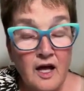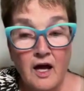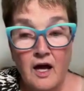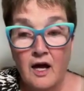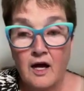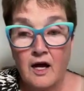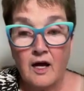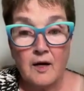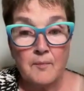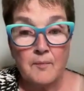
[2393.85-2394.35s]

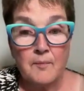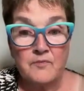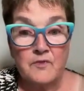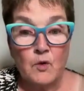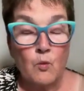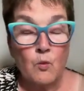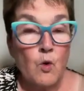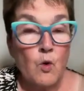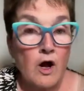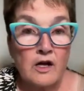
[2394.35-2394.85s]
um,
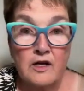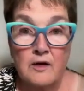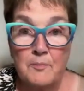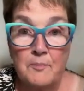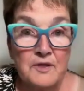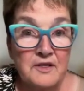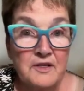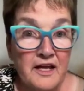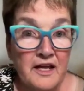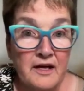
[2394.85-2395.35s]
walk up
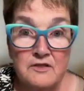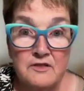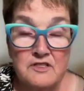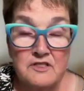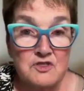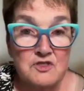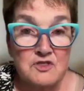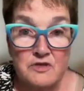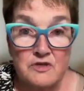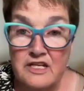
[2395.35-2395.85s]
and down the
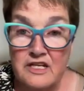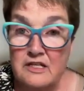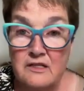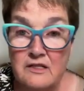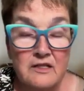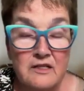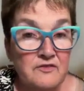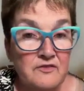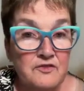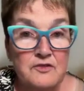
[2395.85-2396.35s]
street
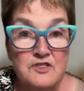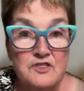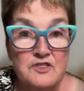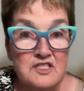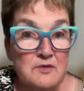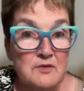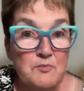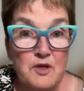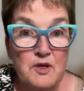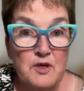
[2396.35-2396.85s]
and if you
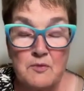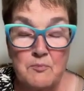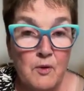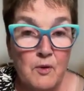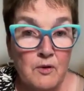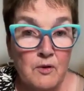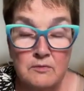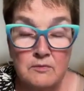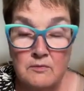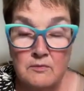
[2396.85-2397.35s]
see
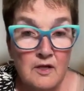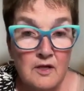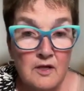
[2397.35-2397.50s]
people